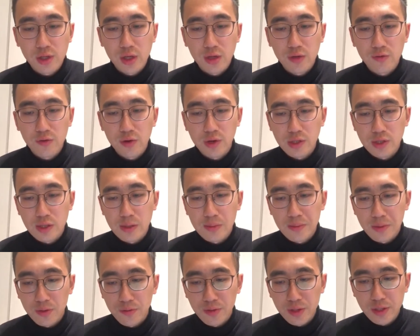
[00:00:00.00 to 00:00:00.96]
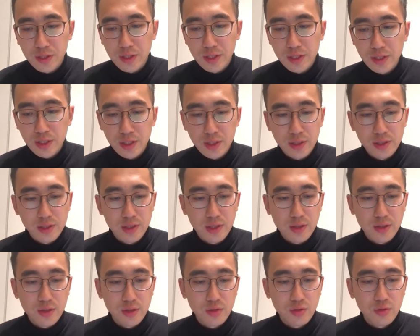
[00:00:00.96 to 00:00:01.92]
for example, which is
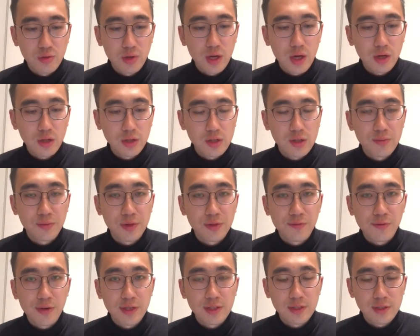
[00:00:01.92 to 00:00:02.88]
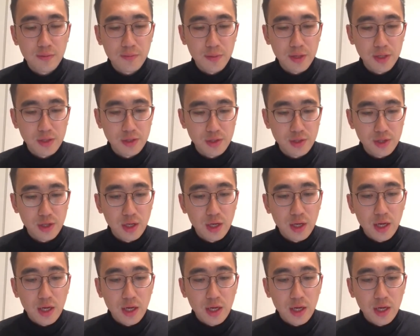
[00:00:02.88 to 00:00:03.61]
considered a long-term investment,